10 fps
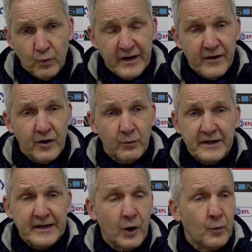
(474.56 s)

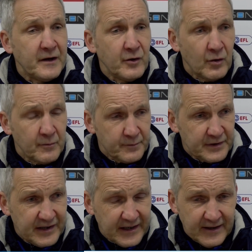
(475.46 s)
know we're not
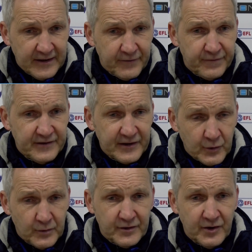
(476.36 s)
particularly
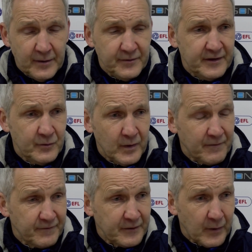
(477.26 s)
physical at times in the
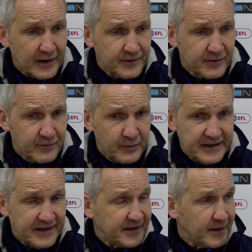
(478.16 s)
1v1s. We
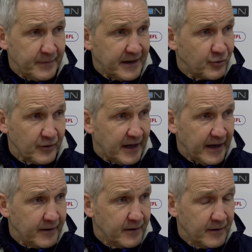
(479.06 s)
need to get better at
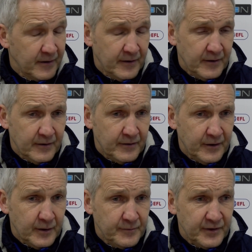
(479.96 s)
that. The